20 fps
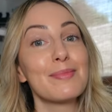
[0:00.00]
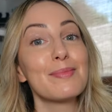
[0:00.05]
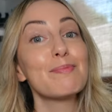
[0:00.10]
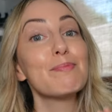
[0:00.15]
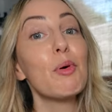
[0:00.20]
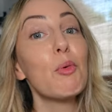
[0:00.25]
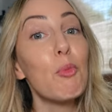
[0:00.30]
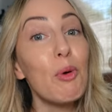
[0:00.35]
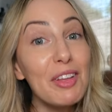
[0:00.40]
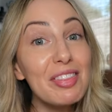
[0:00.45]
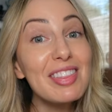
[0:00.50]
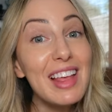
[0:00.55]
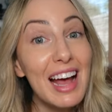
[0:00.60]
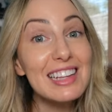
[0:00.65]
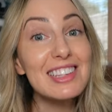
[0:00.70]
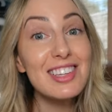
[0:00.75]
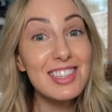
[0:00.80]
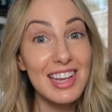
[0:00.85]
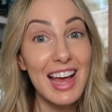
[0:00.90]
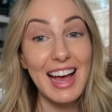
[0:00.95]
But with
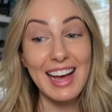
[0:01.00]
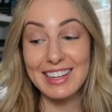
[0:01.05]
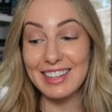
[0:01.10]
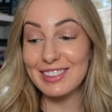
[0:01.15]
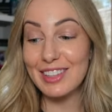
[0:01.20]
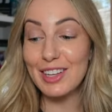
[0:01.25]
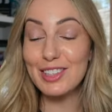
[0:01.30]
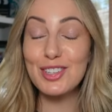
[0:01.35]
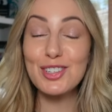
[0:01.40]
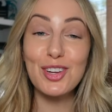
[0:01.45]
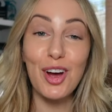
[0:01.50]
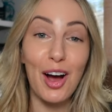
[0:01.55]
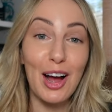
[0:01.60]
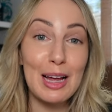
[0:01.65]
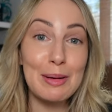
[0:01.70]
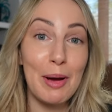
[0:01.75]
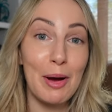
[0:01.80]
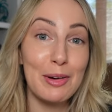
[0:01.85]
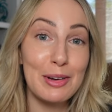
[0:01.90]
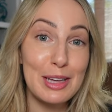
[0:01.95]
that said, let's talk
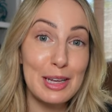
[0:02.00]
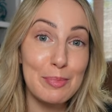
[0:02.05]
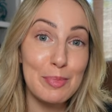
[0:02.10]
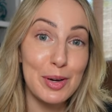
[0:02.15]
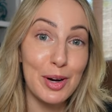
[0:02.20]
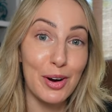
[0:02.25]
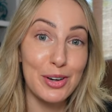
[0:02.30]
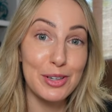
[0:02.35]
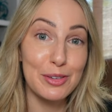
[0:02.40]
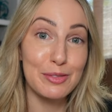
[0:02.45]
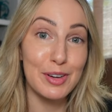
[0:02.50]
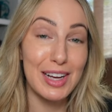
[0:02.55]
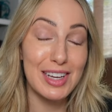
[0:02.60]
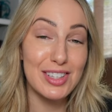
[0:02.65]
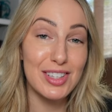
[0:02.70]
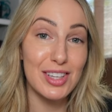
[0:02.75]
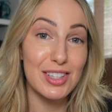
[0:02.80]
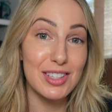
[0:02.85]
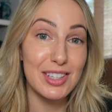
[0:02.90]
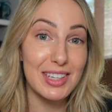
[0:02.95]
about keeping our
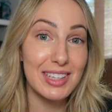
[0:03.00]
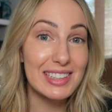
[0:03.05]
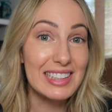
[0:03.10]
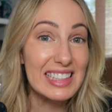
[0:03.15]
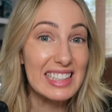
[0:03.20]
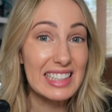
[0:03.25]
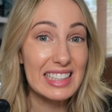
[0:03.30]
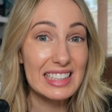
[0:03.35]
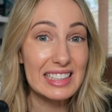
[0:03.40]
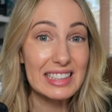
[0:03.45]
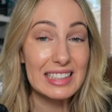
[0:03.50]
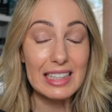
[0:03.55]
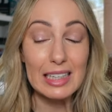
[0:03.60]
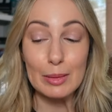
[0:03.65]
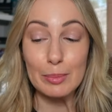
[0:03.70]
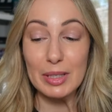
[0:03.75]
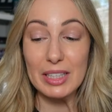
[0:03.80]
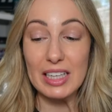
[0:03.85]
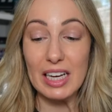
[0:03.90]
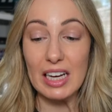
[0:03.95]
devices clean
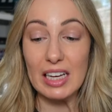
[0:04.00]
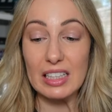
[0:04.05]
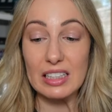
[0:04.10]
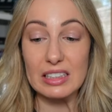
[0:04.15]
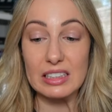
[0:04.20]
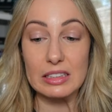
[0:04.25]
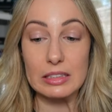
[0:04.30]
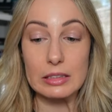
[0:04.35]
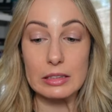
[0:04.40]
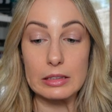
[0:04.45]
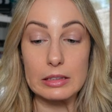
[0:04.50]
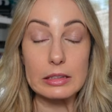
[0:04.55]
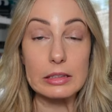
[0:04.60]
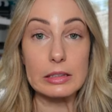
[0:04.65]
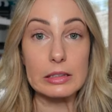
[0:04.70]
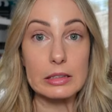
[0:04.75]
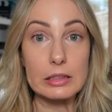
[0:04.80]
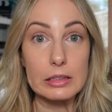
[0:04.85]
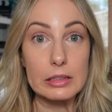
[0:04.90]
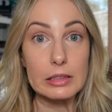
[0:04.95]
because,
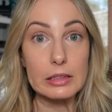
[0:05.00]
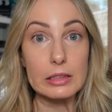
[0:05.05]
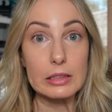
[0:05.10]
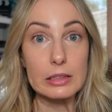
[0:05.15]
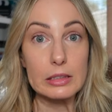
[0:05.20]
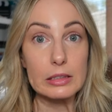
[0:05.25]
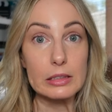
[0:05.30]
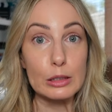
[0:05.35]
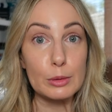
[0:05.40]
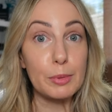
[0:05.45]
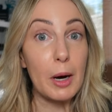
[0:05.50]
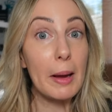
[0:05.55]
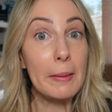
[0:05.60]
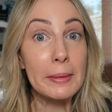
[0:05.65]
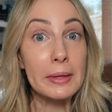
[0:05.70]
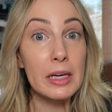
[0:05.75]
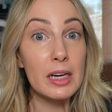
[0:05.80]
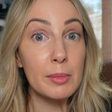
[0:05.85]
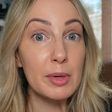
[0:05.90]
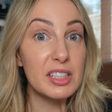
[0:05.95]
ugh, you're
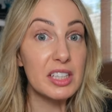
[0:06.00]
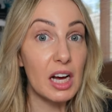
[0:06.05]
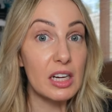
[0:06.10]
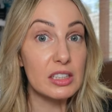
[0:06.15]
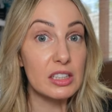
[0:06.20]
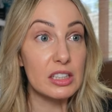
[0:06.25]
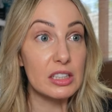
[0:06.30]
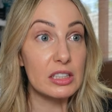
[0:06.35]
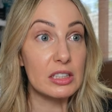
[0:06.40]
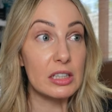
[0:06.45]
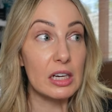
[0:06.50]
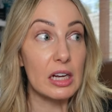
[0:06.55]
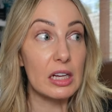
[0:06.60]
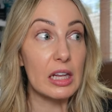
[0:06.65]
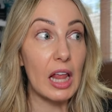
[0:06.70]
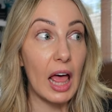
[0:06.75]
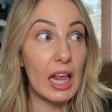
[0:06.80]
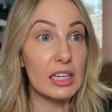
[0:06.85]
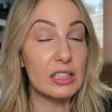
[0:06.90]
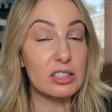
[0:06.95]
probably gonna be touching a
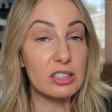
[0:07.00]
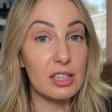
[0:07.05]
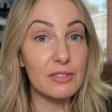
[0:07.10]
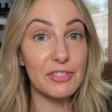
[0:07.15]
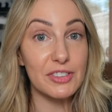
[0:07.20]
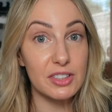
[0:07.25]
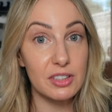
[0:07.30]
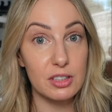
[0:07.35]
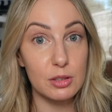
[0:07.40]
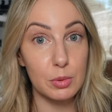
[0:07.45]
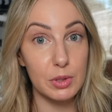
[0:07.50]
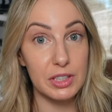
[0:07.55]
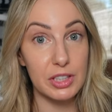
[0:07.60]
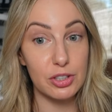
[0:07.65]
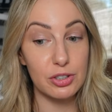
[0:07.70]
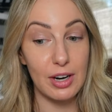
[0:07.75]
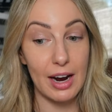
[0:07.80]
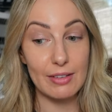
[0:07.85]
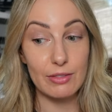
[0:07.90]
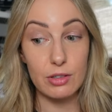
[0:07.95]
lot of surfaces when you
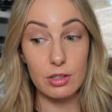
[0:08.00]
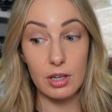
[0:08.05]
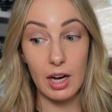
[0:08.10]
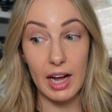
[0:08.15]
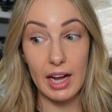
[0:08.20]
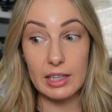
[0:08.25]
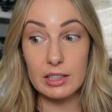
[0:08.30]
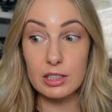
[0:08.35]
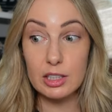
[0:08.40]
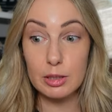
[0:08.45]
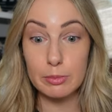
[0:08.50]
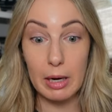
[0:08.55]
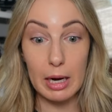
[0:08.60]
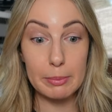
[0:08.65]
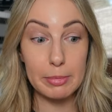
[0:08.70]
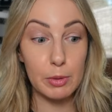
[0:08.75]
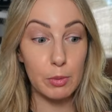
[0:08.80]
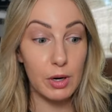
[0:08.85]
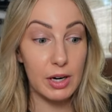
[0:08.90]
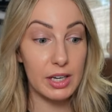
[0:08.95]
travel and you might
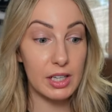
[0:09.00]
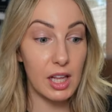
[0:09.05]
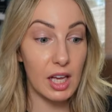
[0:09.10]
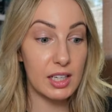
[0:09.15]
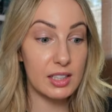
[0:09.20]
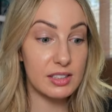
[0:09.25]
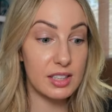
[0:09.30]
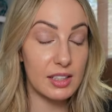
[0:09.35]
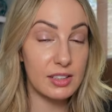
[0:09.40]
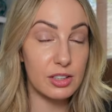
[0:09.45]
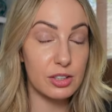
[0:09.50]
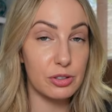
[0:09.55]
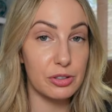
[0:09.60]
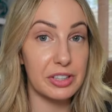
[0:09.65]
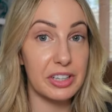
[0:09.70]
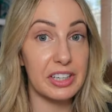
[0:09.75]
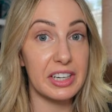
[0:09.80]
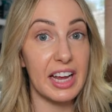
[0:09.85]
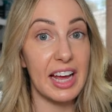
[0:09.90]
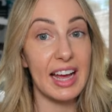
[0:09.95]
be wearing a lot of
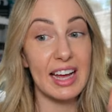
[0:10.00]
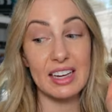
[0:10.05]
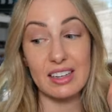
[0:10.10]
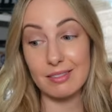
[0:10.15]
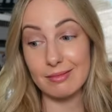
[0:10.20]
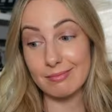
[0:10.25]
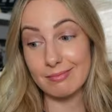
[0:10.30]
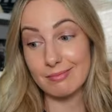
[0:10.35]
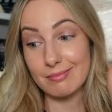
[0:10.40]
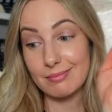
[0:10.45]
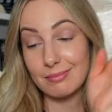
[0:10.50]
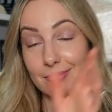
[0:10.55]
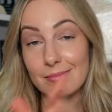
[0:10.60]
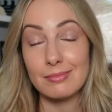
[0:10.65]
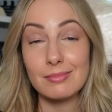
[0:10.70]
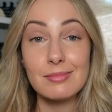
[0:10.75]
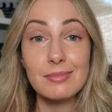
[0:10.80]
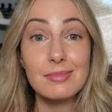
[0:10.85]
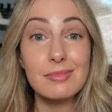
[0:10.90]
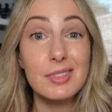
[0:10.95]
sunscreen and
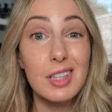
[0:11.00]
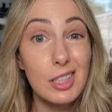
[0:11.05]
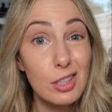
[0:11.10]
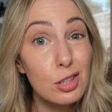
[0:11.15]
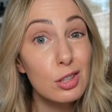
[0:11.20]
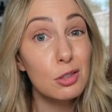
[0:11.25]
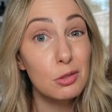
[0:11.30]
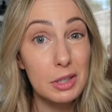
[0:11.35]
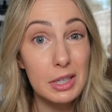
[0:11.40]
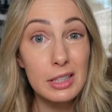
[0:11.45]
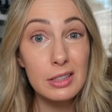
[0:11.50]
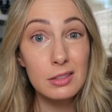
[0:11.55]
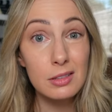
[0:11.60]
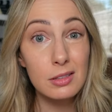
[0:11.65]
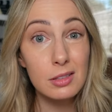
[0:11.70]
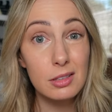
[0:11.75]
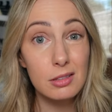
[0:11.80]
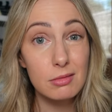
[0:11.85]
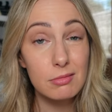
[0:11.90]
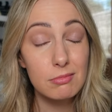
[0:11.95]
these
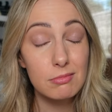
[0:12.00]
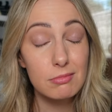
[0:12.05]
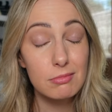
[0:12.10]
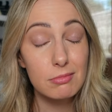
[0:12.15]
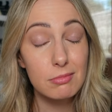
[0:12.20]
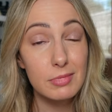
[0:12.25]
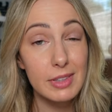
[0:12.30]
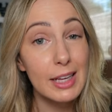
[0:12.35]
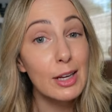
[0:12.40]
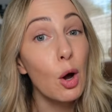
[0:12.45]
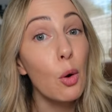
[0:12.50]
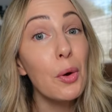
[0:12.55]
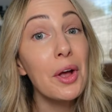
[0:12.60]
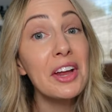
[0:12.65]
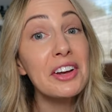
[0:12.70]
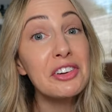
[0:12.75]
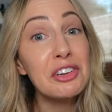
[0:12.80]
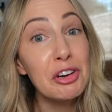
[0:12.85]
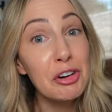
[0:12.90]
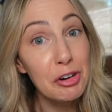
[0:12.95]
screens, they gonna
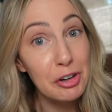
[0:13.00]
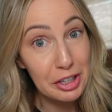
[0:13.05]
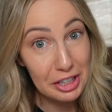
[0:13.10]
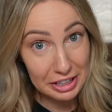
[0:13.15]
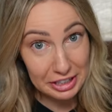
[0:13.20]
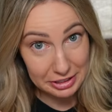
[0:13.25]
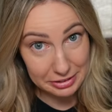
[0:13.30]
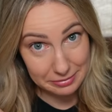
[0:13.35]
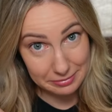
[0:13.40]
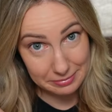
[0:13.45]
get dirty.